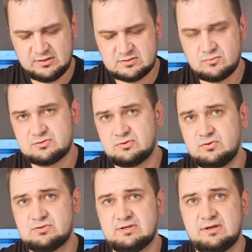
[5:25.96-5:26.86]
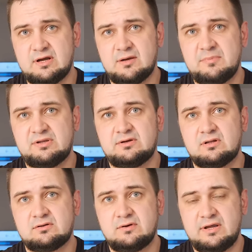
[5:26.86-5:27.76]
is also using a
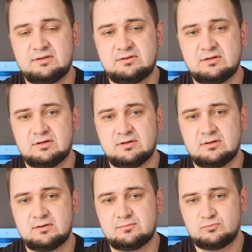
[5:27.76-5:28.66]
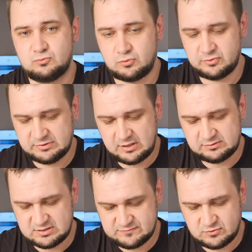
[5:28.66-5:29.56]
medical grade toroidal
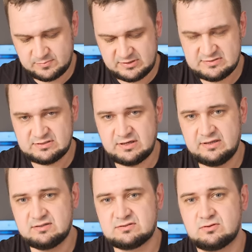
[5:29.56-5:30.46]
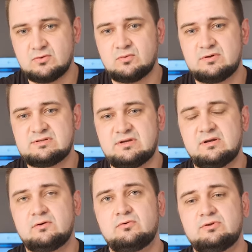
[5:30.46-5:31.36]
transformer inside, so it's
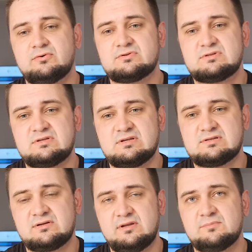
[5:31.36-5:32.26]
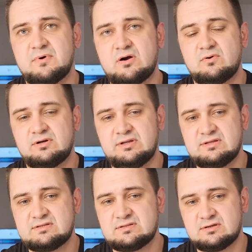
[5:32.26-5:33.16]
really good news since clean power
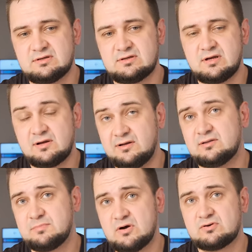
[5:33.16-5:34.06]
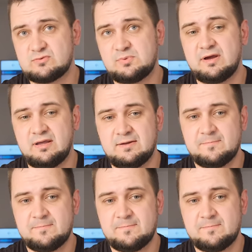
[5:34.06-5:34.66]
needs a clean power supply.